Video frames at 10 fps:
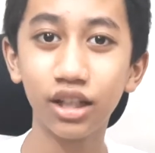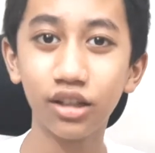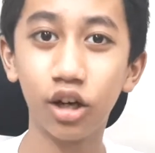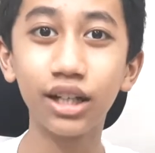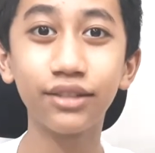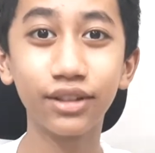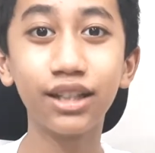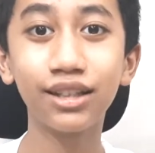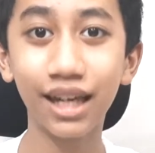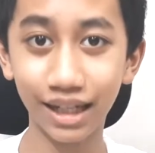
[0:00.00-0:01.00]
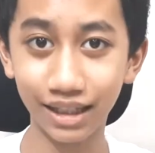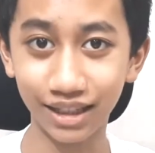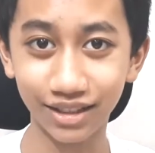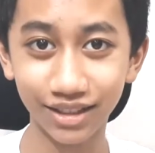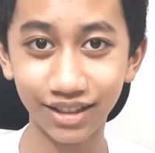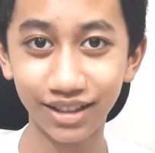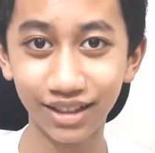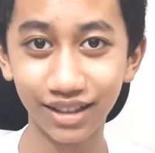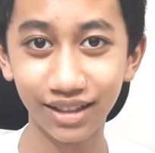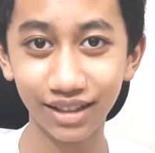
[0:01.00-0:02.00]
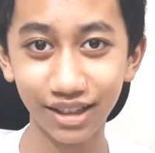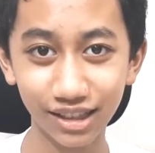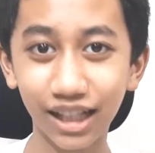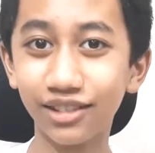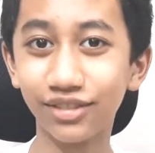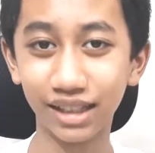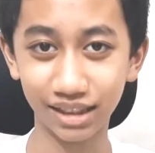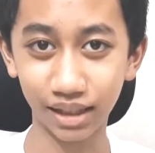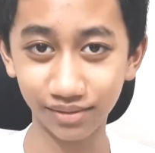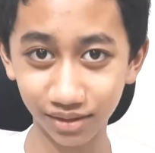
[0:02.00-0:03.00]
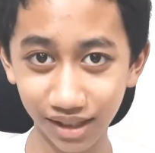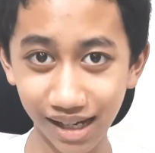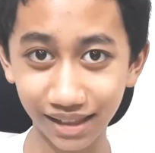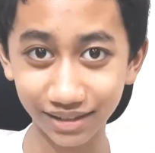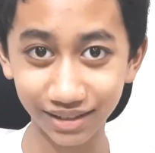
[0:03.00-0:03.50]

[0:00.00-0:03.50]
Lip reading: Or even a day. It can vary up to that.